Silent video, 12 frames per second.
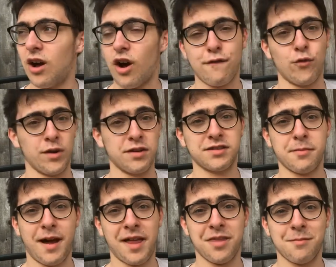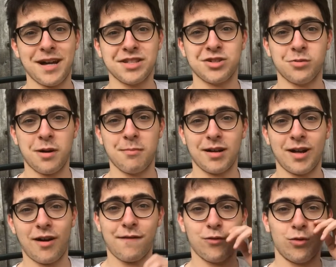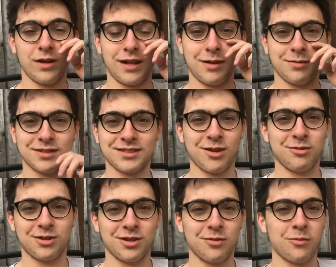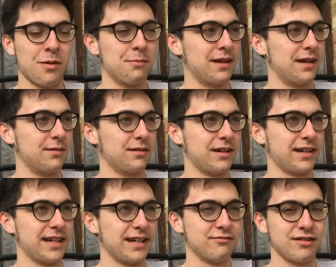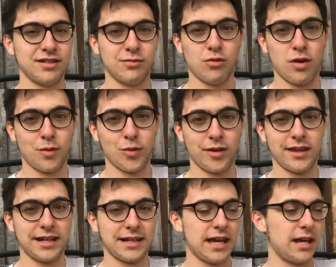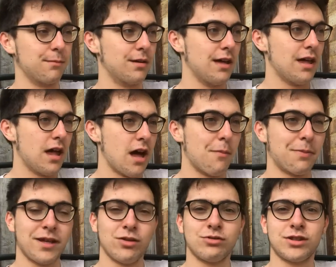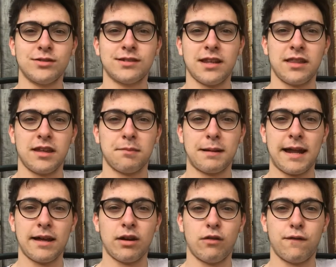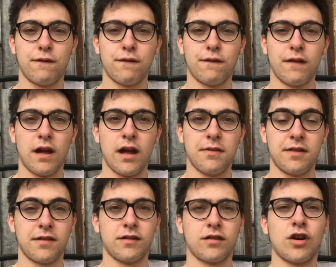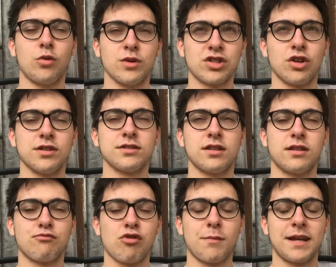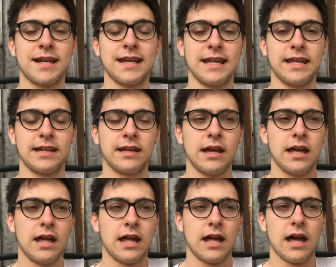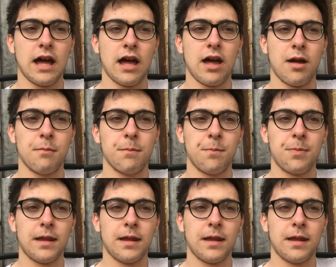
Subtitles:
I thought he was the man of the match at Wembley. I thought he was so good at Wembley, and a key reason why we won that game. But he also said the playoff, the goal which got us to the Premier League. It